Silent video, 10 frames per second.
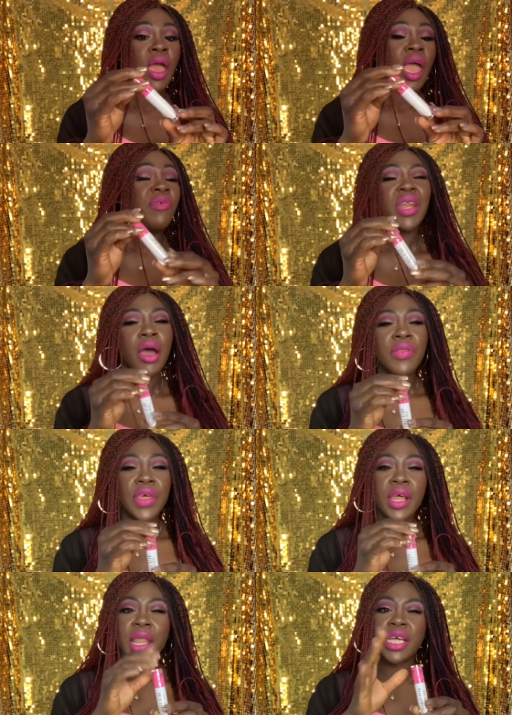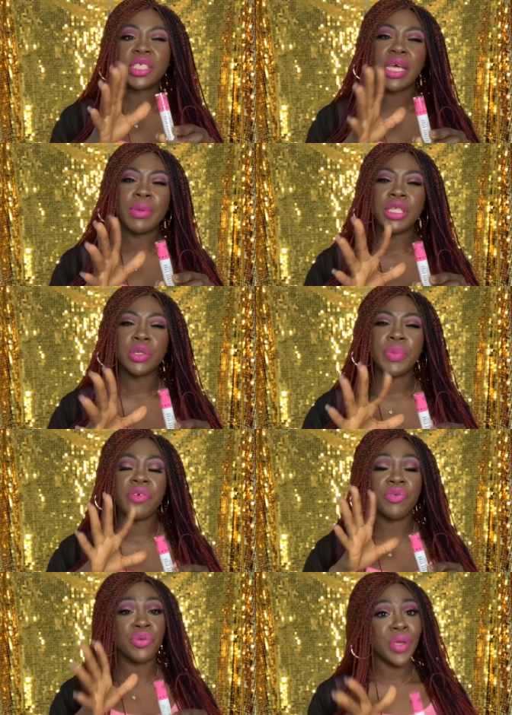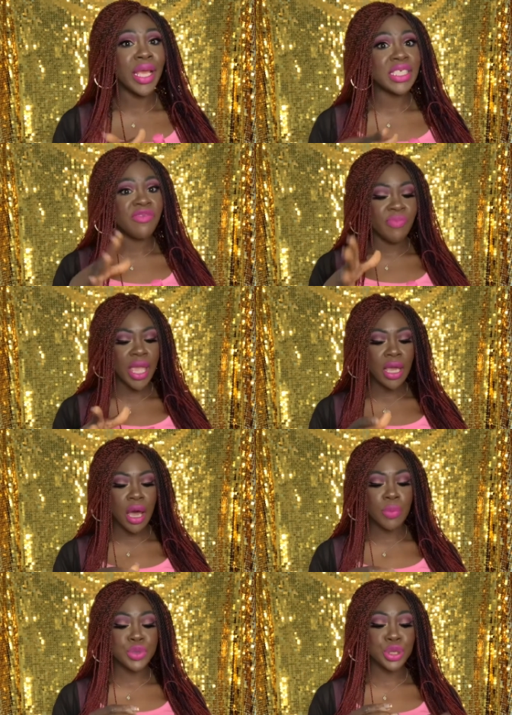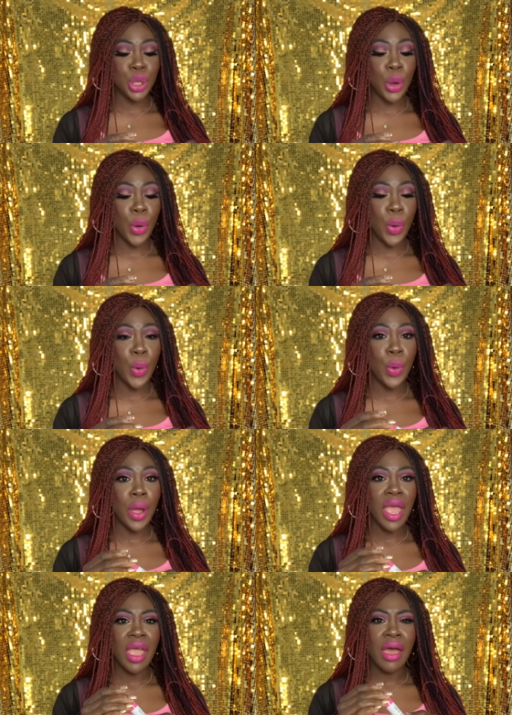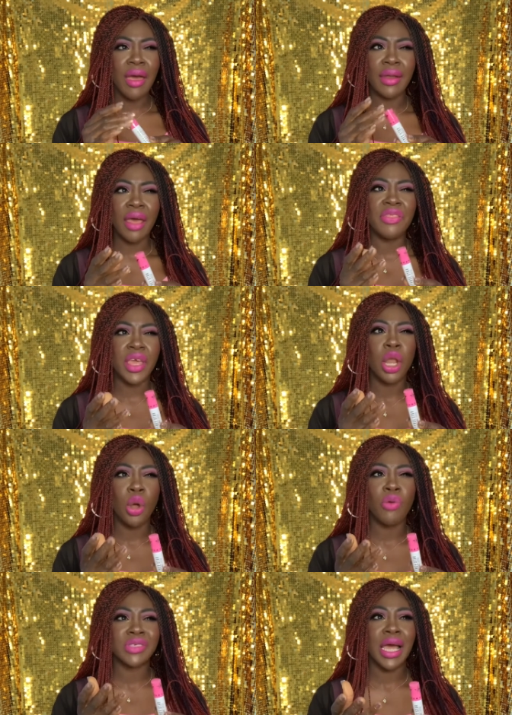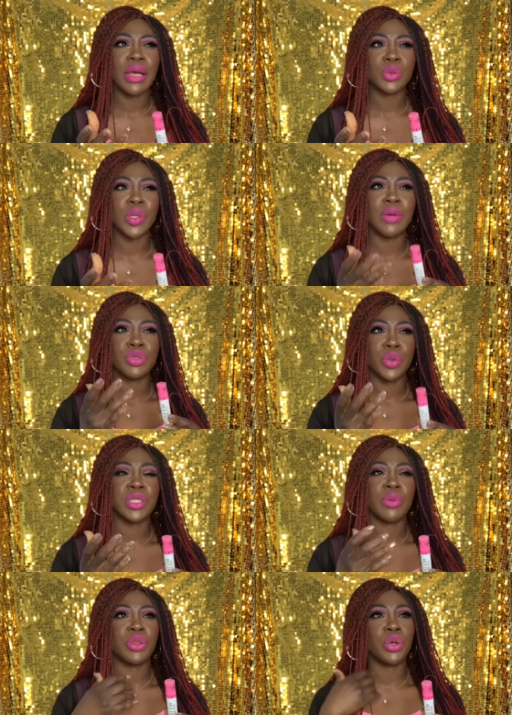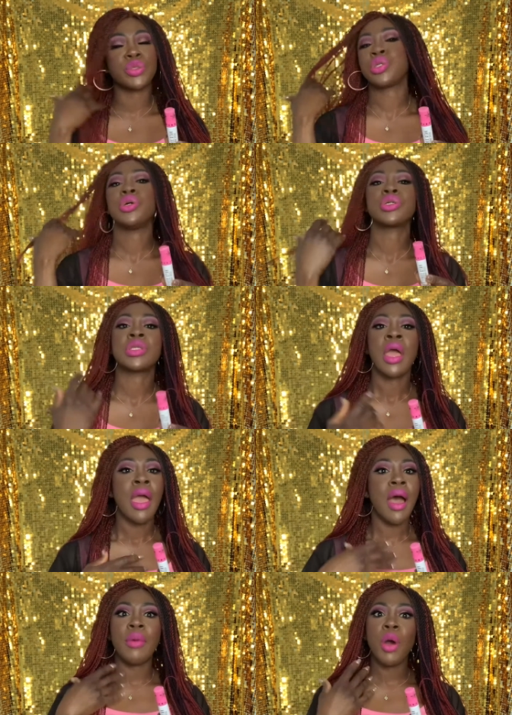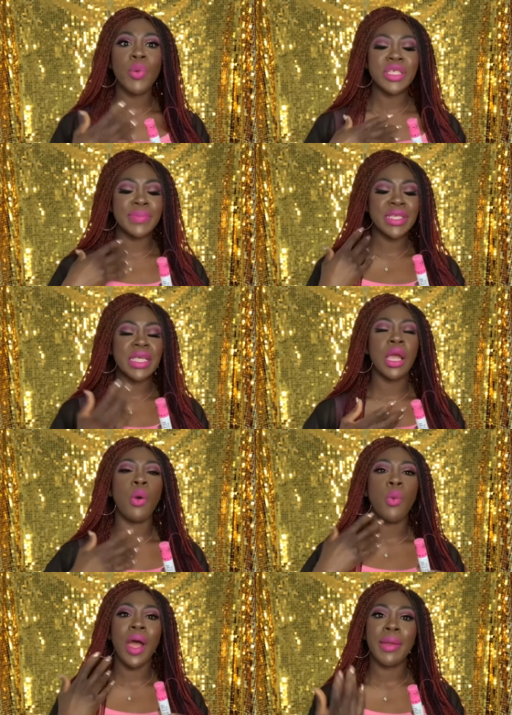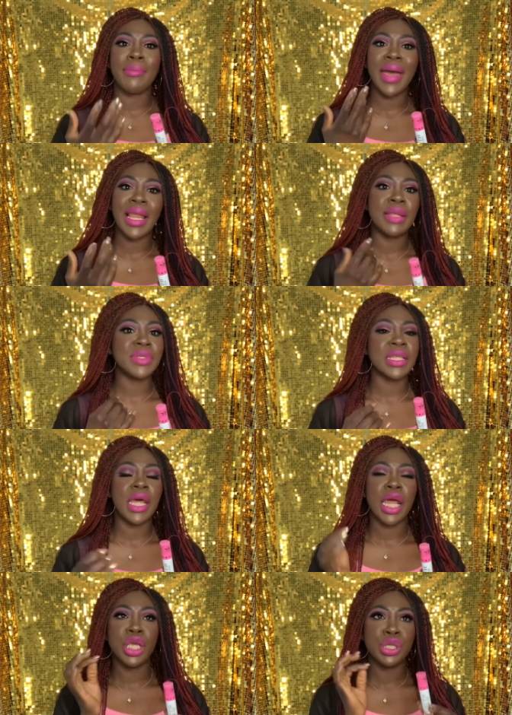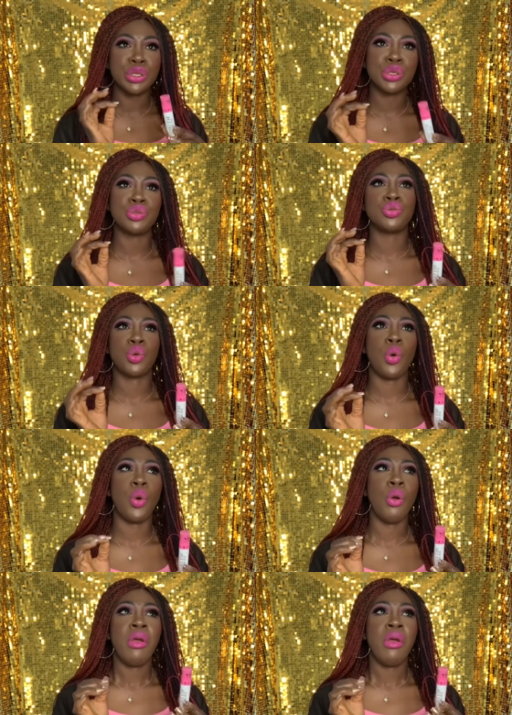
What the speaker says: Every now and then I like to dabble into a bit of creative makeup, so, and I think a lot of times when I'm doing some of those looks, I'm always missing a white matte lipstick that I can use to draw,